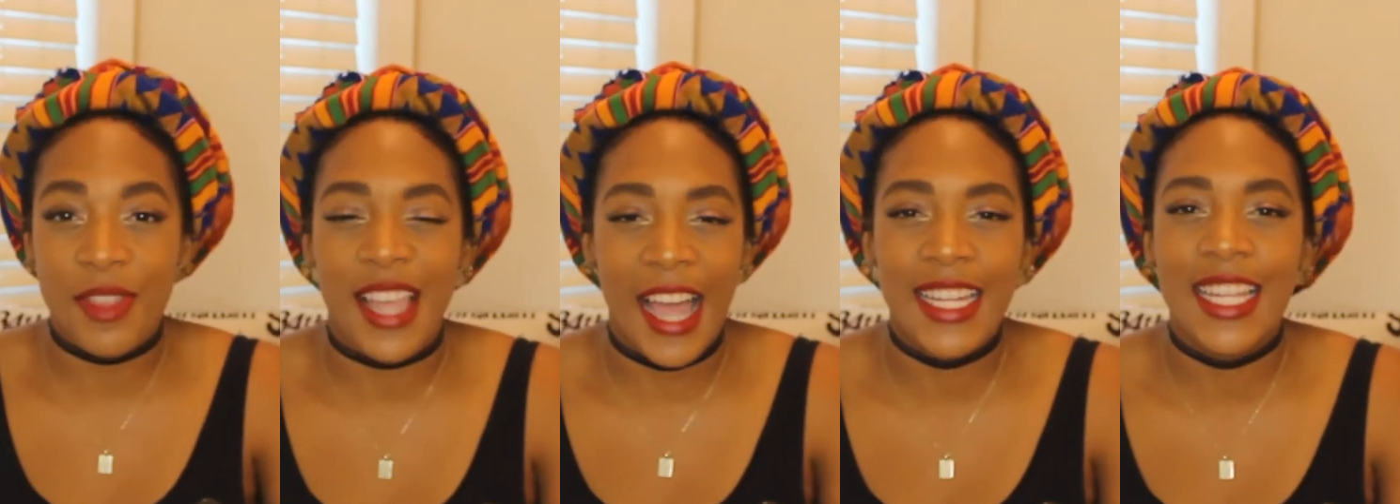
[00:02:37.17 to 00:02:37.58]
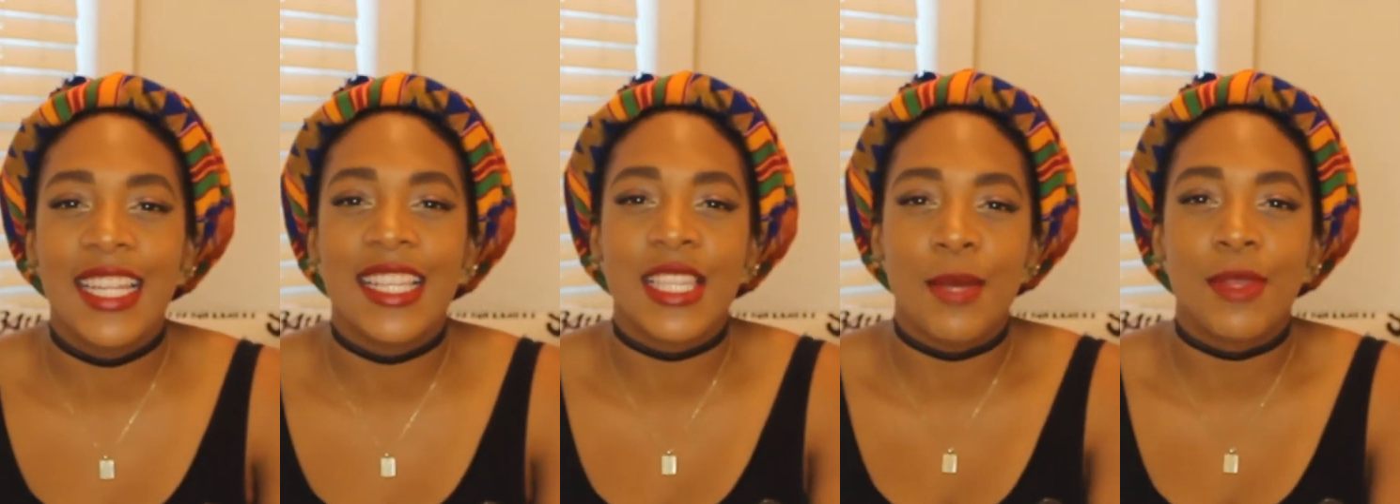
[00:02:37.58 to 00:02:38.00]
I
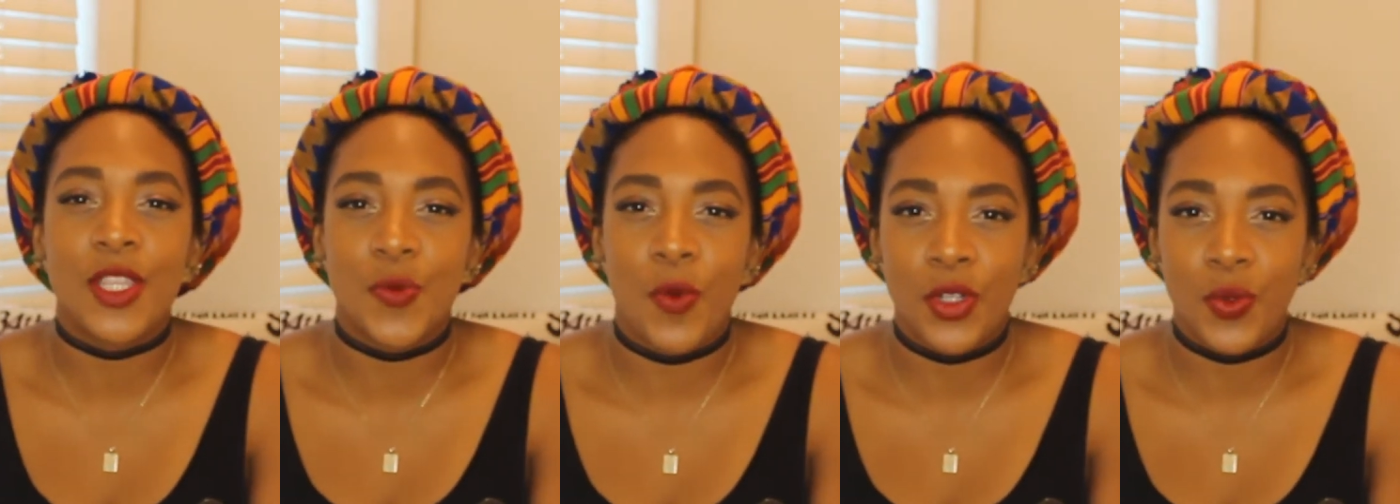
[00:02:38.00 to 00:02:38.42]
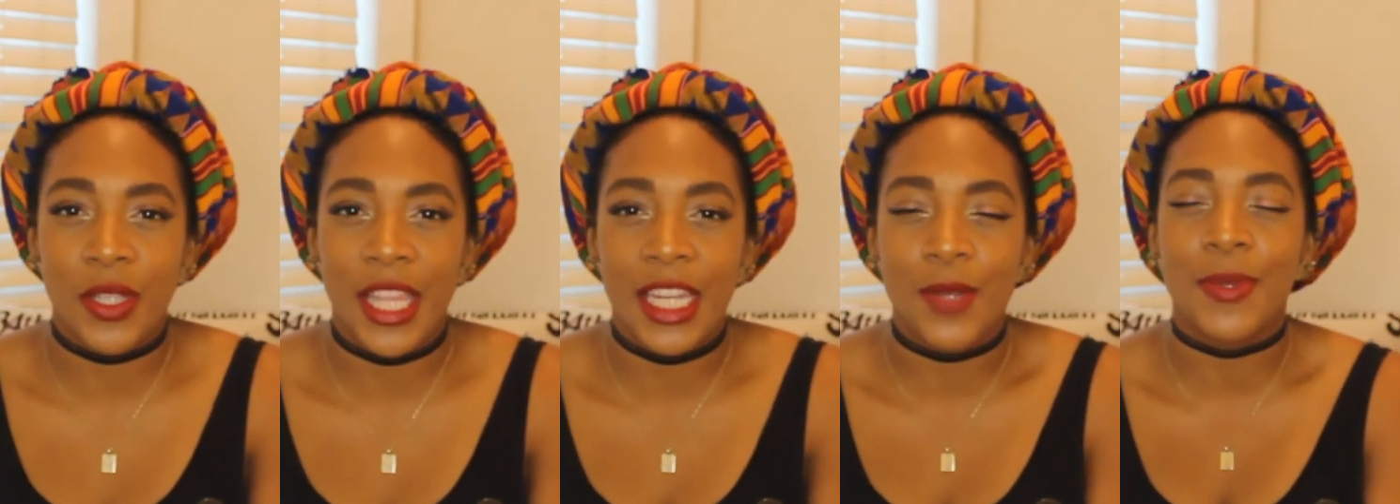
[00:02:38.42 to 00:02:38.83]
needed something sports
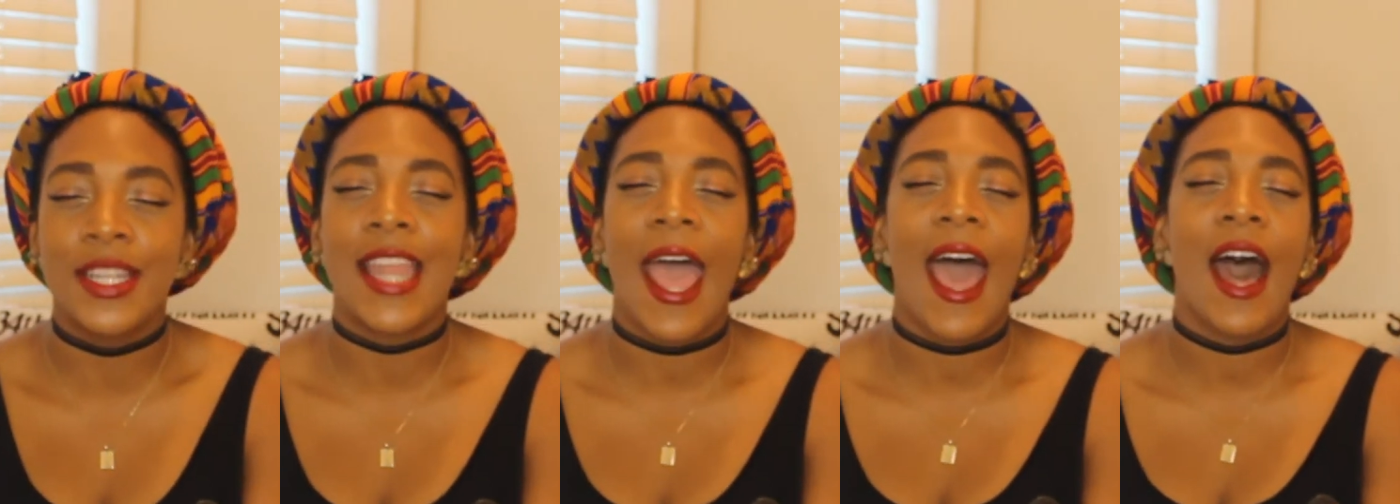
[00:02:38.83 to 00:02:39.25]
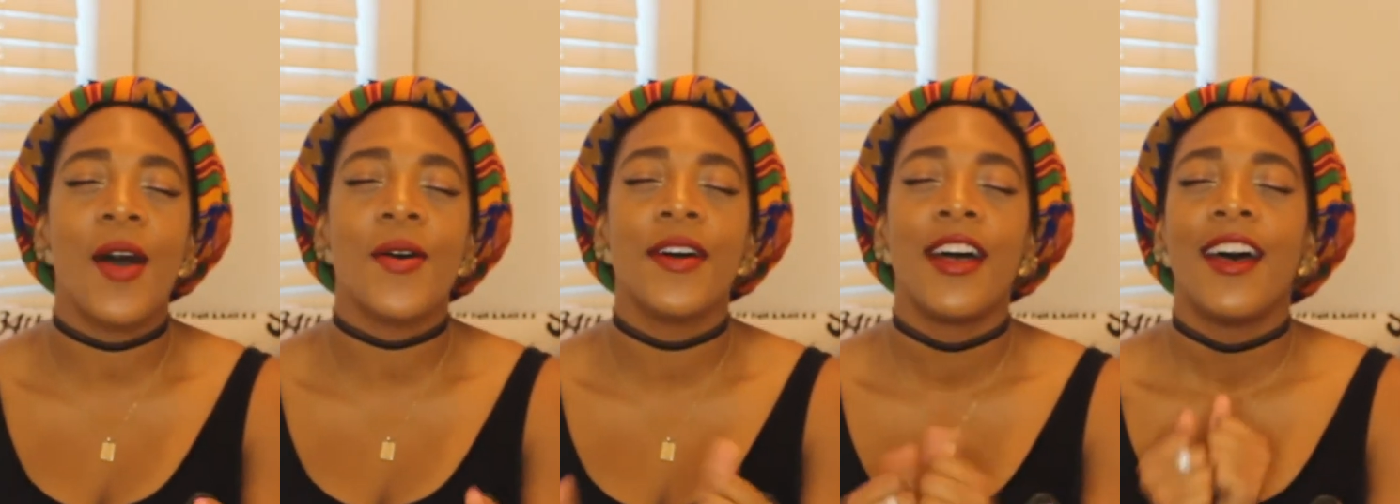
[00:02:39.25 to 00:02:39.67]
related. But
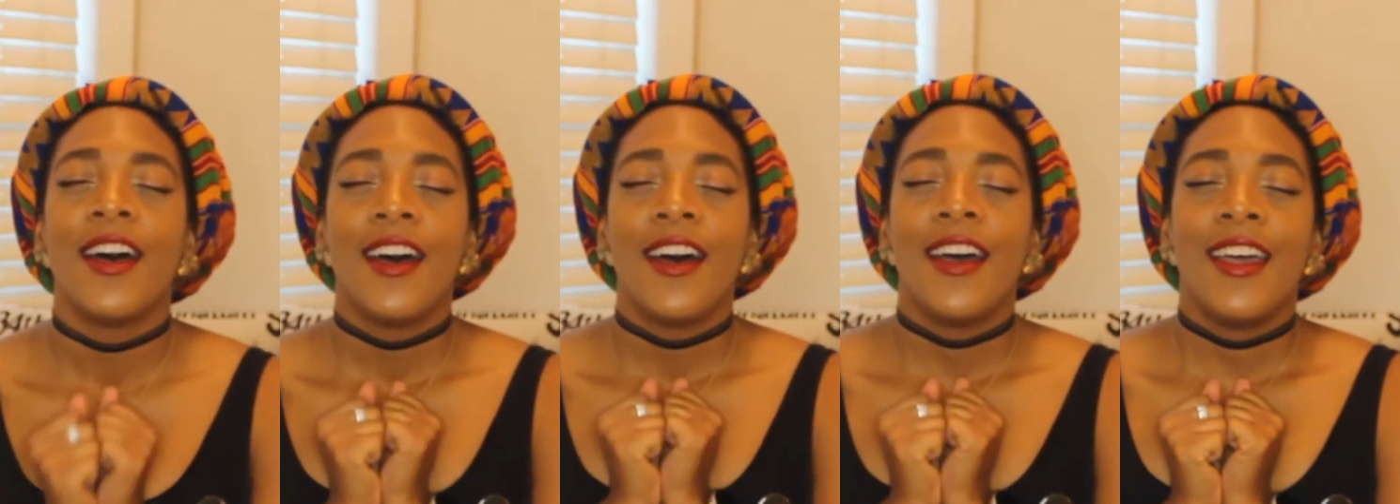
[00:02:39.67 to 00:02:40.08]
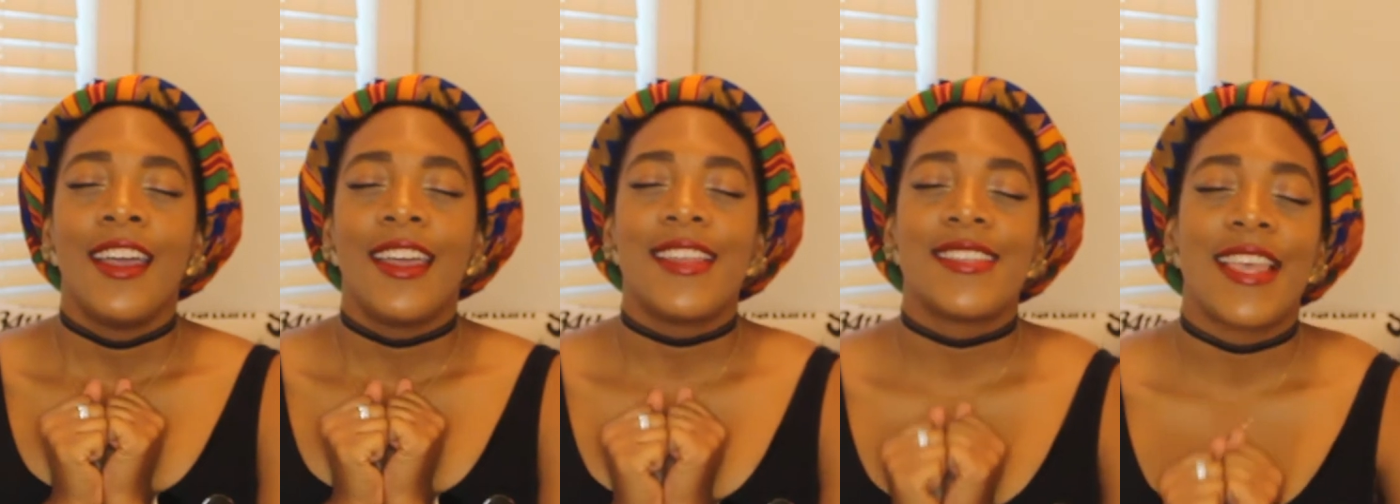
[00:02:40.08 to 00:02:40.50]
now
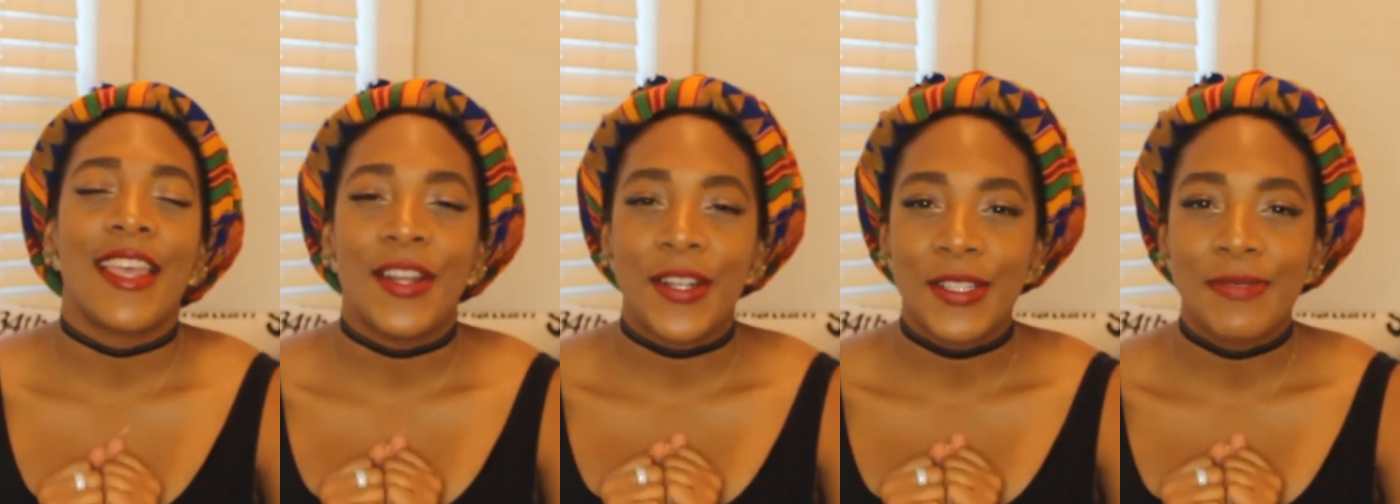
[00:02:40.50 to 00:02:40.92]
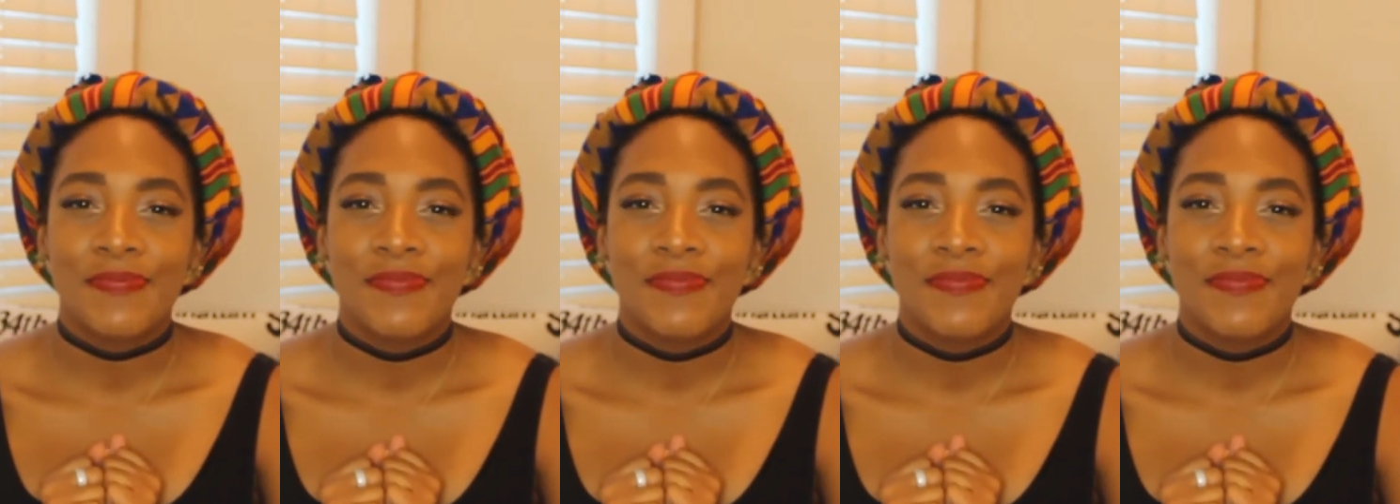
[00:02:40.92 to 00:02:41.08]
it is here.